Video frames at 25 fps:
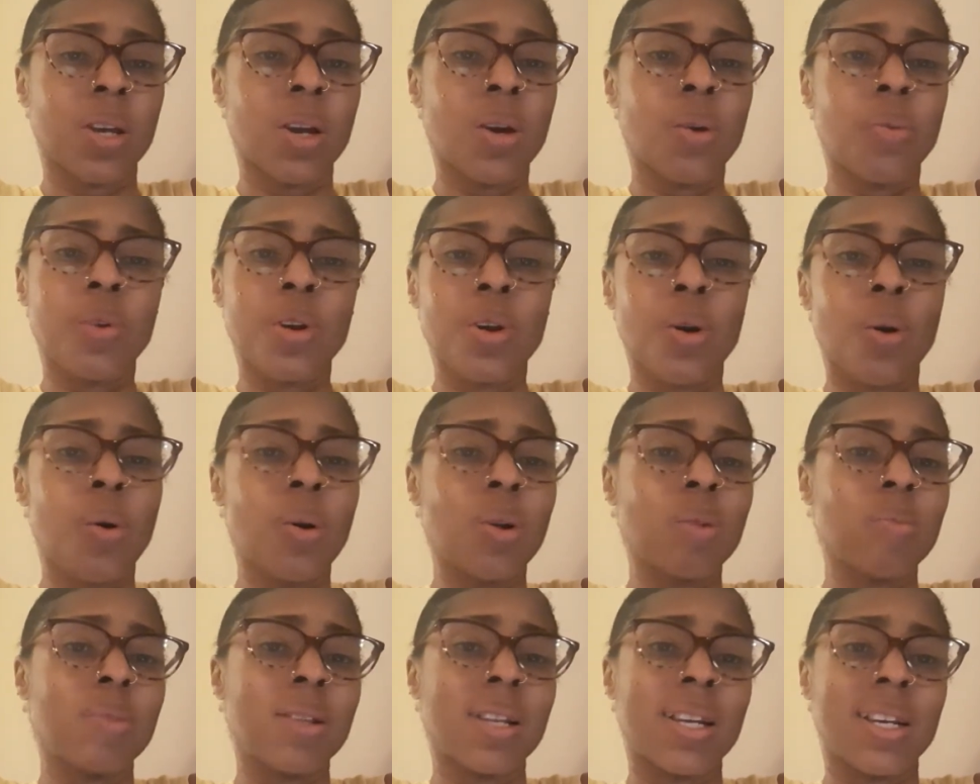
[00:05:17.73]
We're
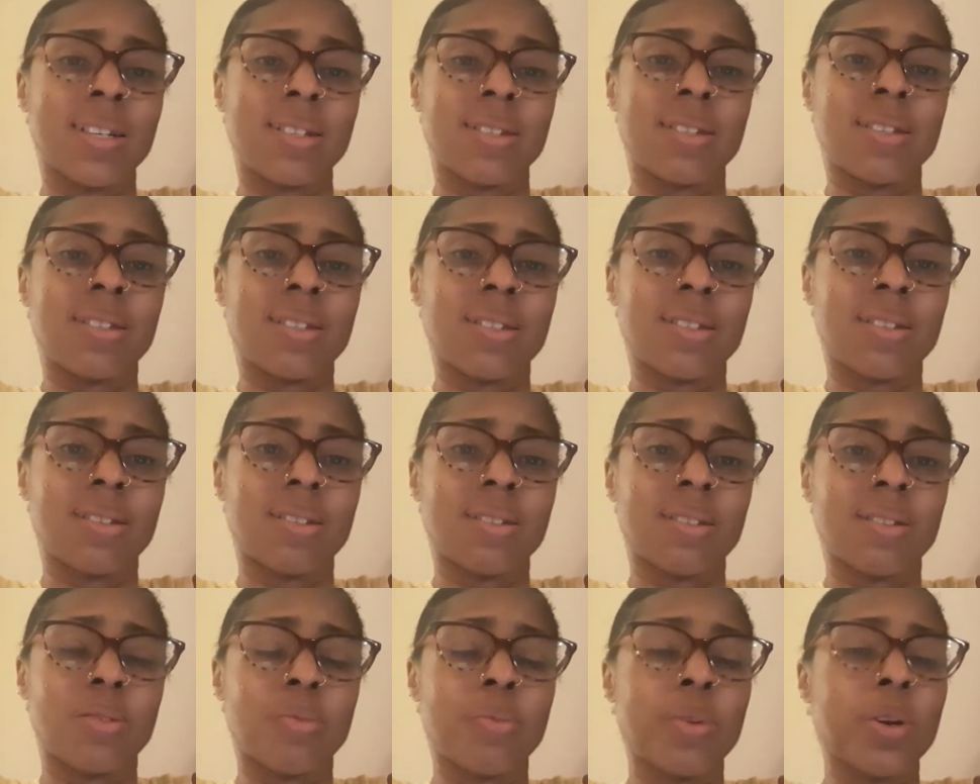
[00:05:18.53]
all blessed.
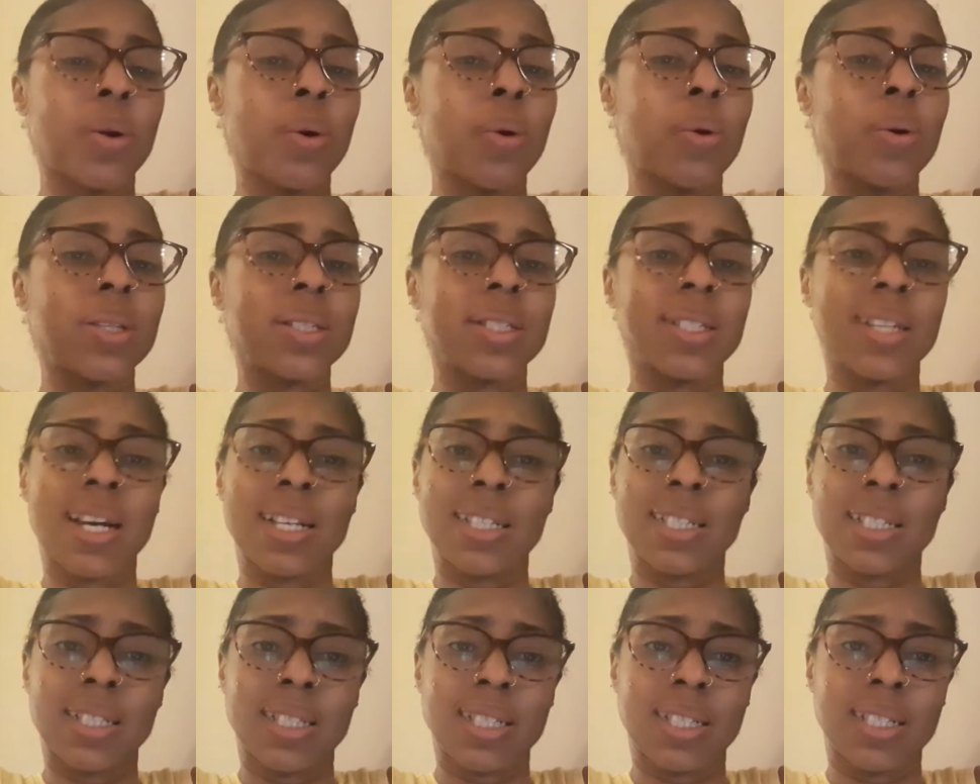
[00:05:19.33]
We're all
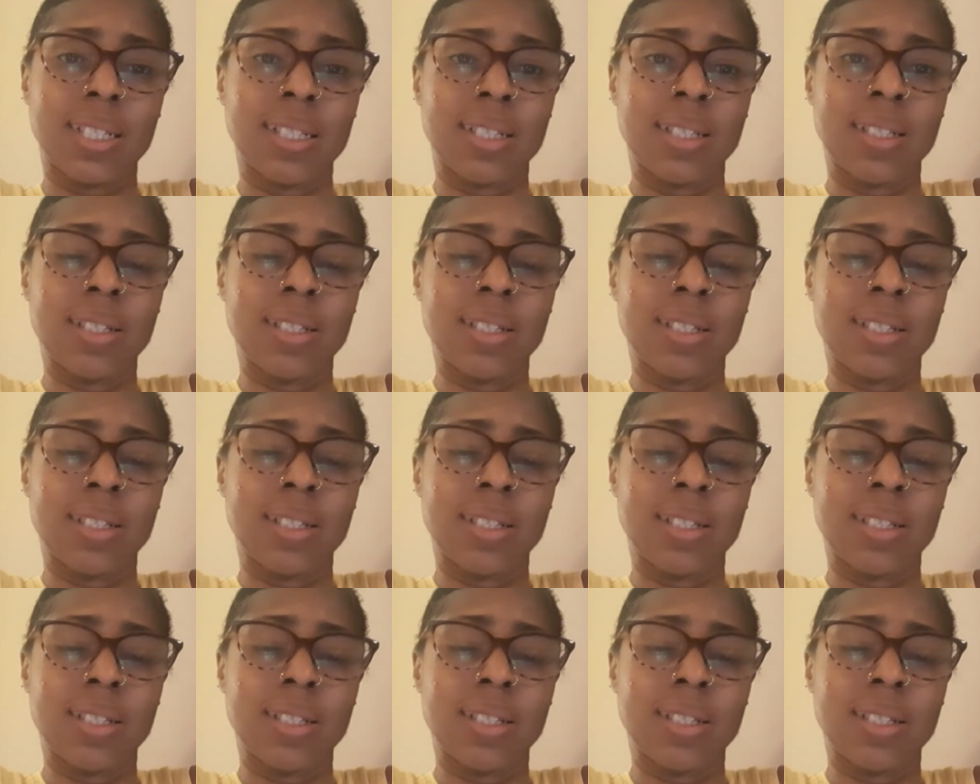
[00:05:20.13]
talented.